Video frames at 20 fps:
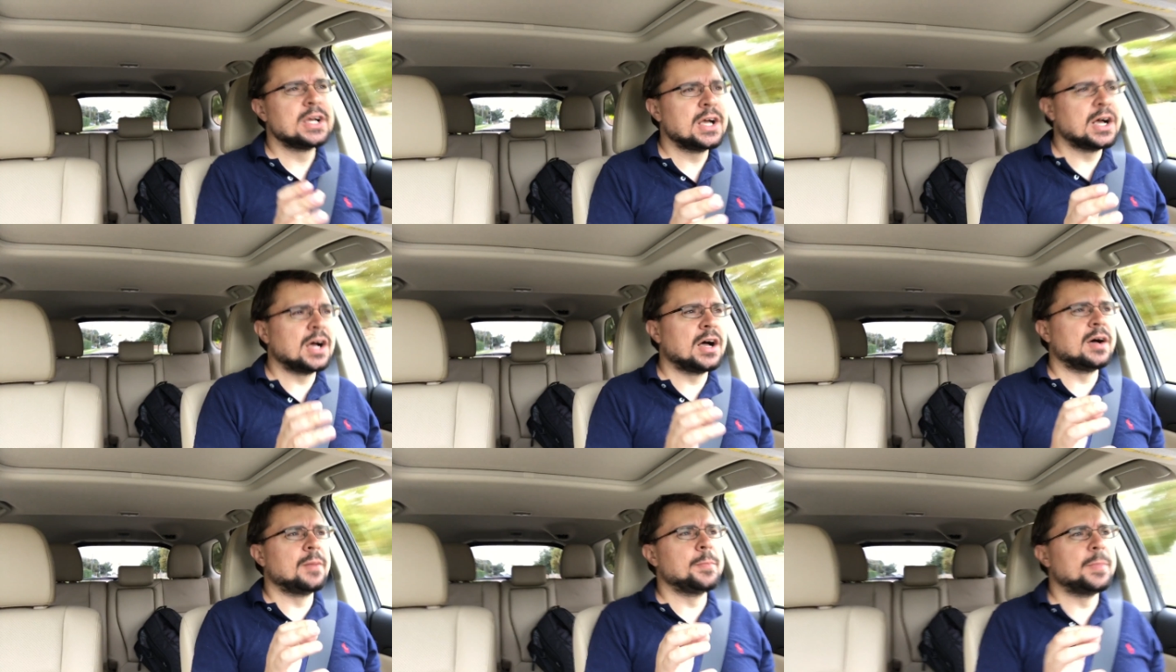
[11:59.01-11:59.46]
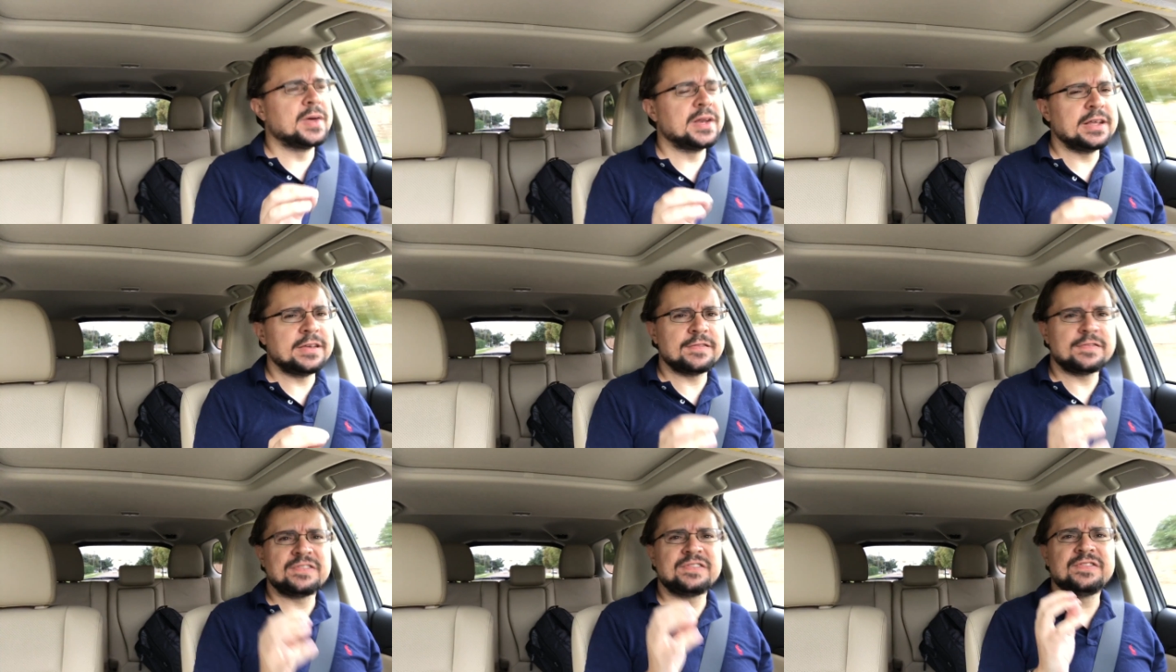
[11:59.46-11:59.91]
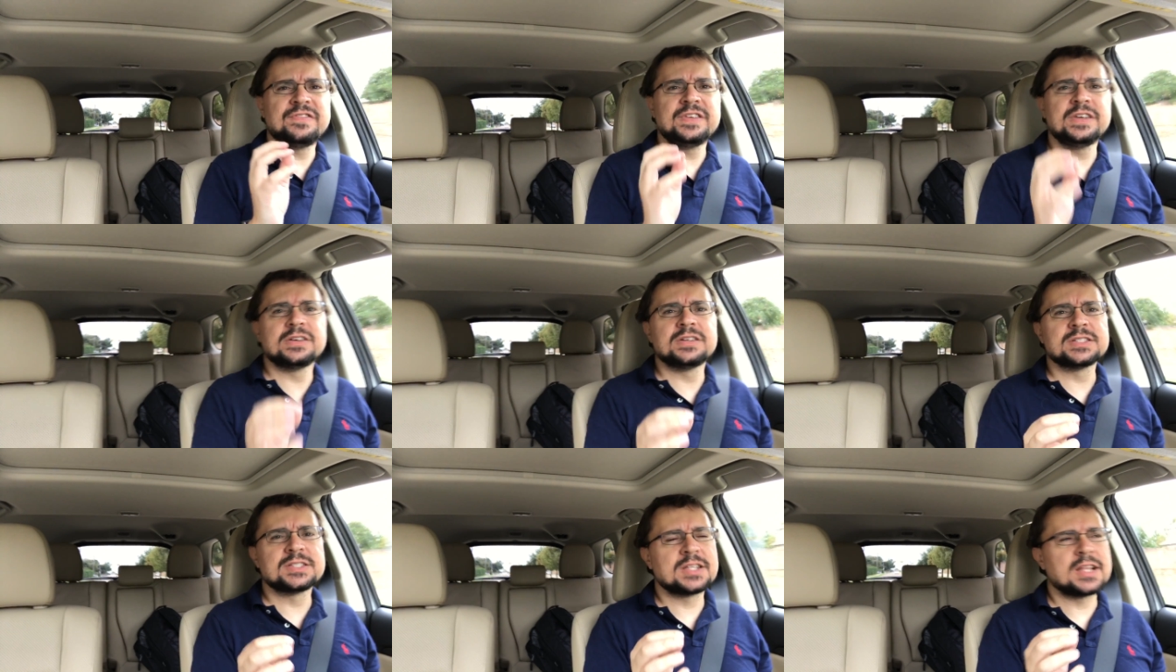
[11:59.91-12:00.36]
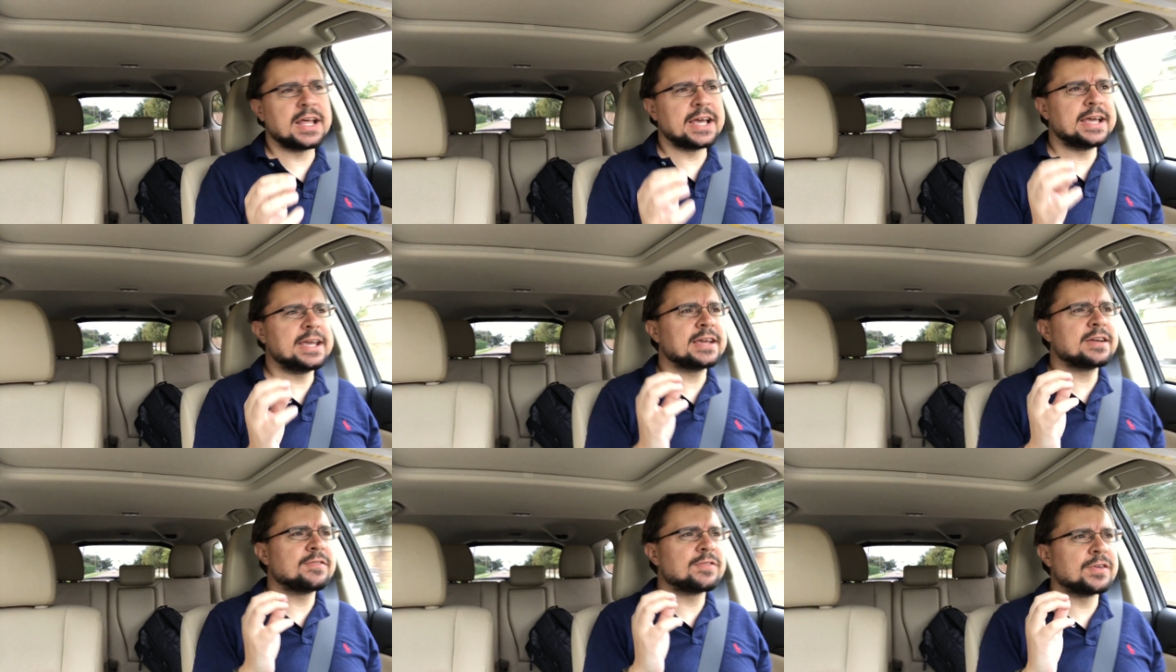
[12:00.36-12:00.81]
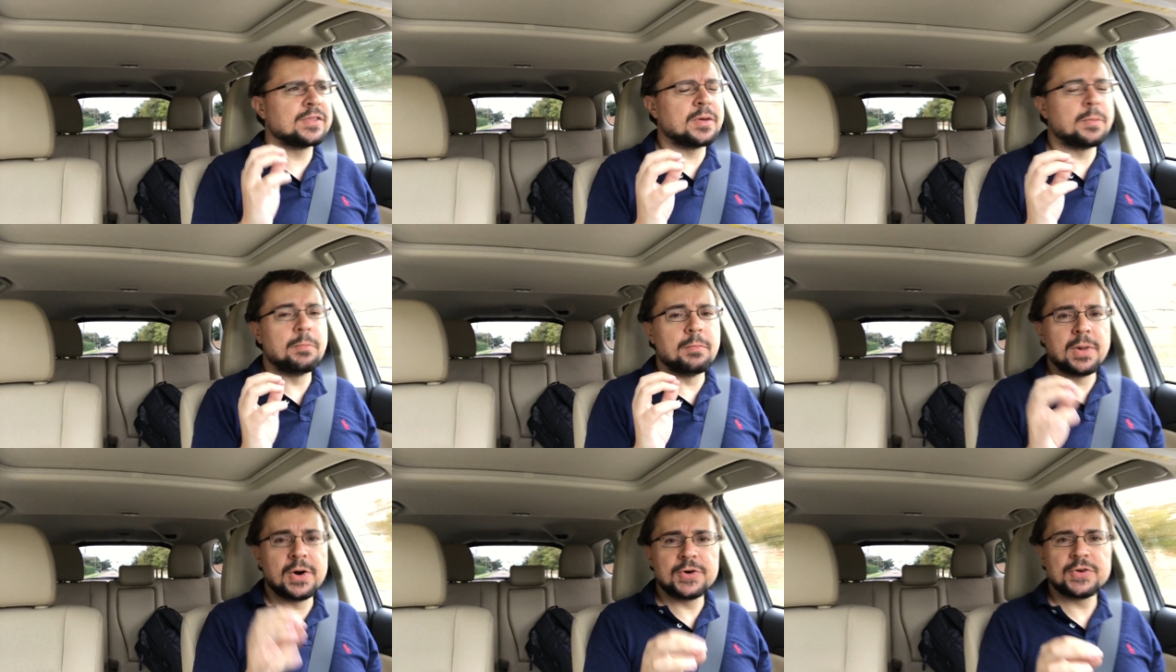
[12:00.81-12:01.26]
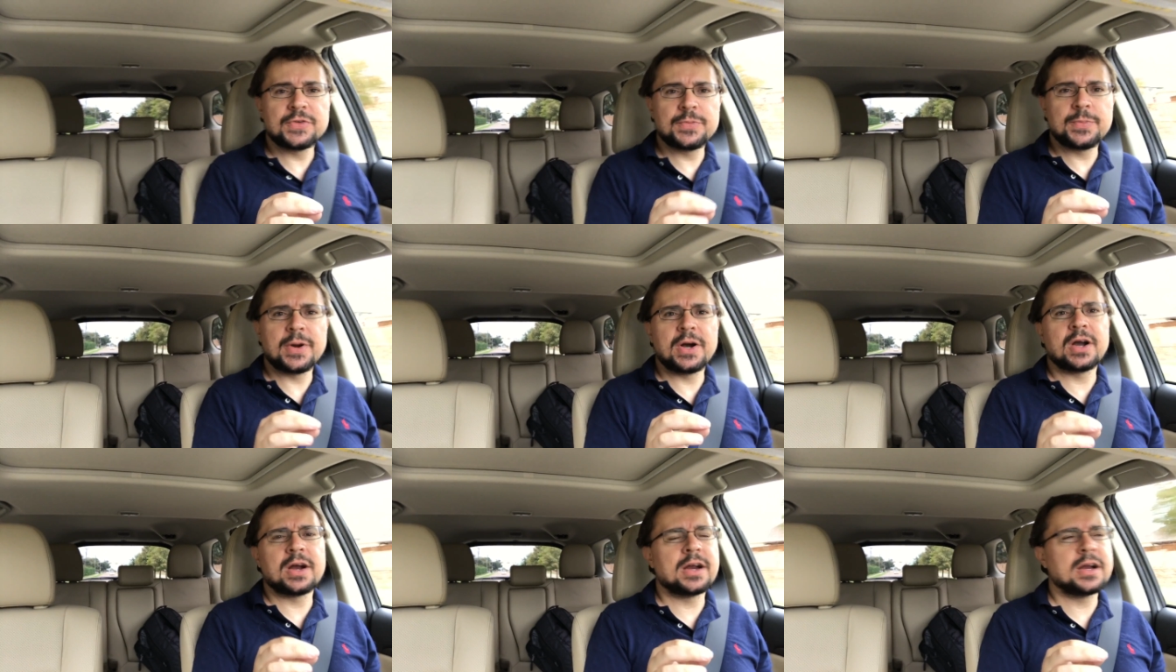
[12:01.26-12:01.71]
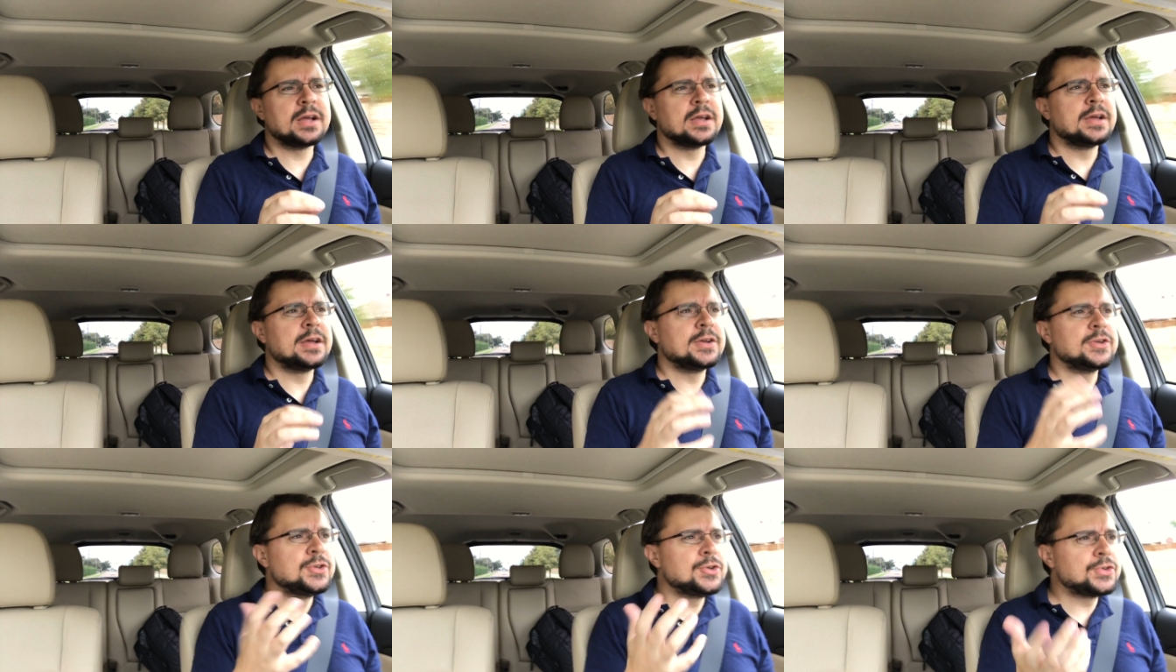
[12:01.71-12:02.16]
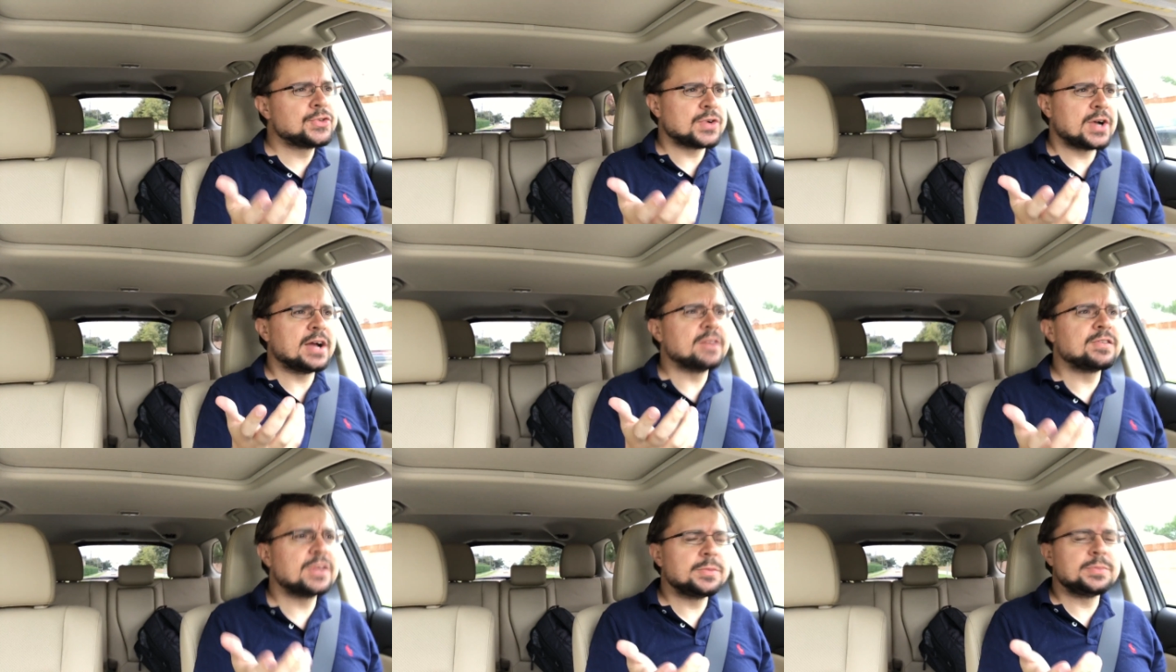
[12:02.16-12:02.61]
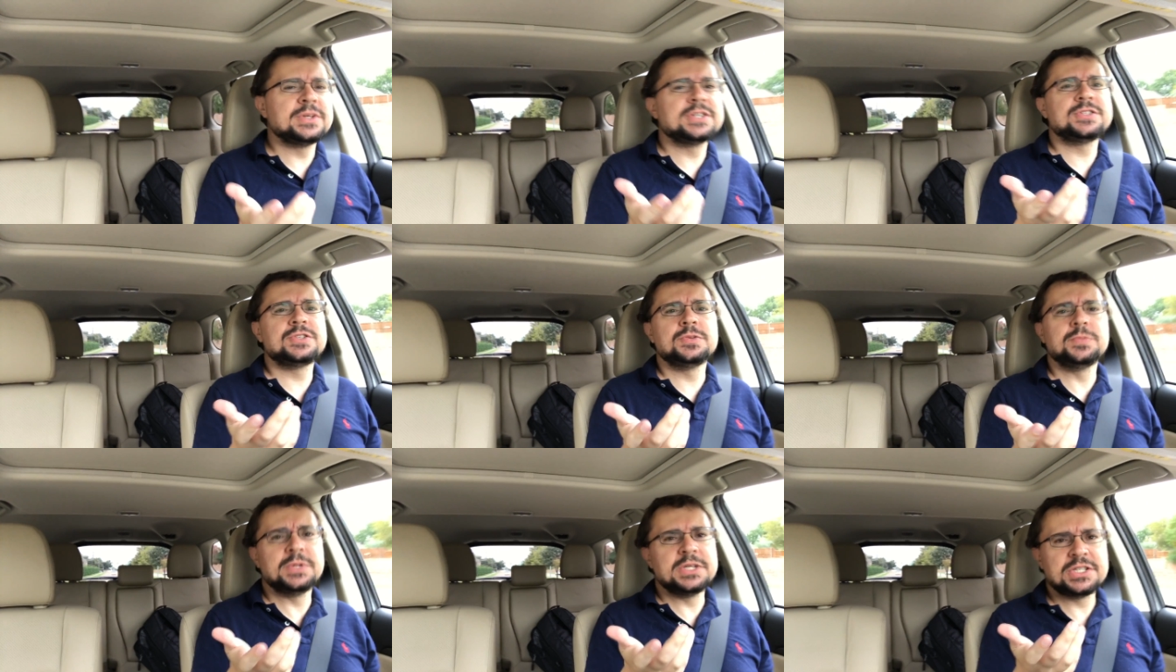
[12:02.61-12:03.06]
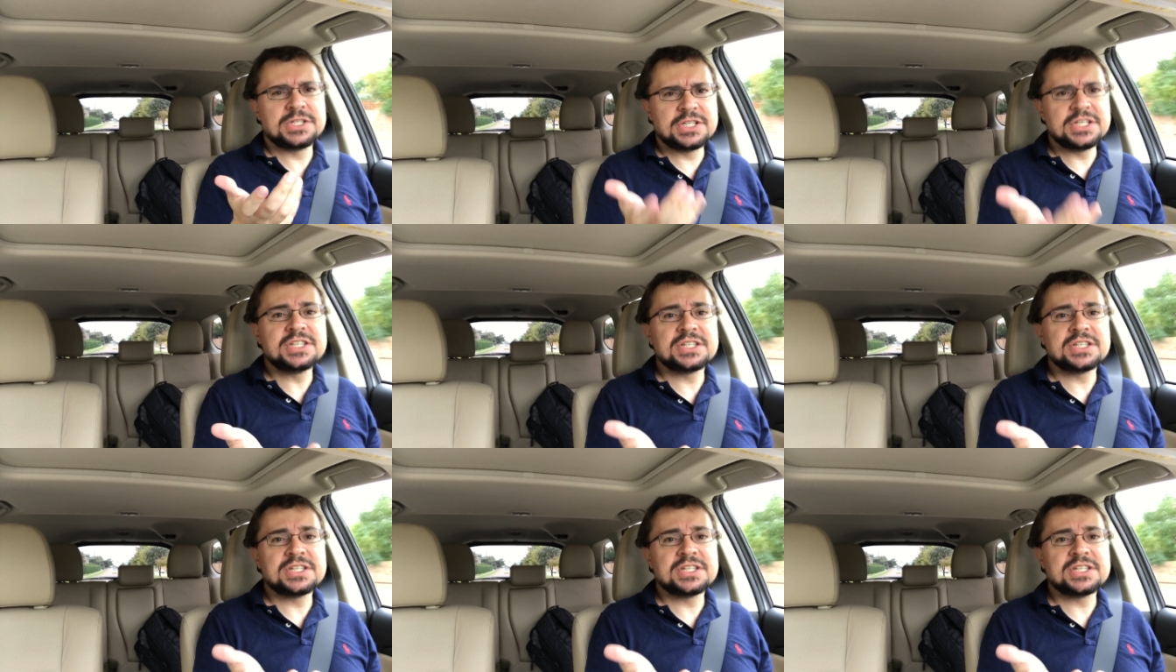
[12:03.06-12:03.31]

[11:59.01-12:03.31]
but it feels like for the most part you're driving a Mitsubishi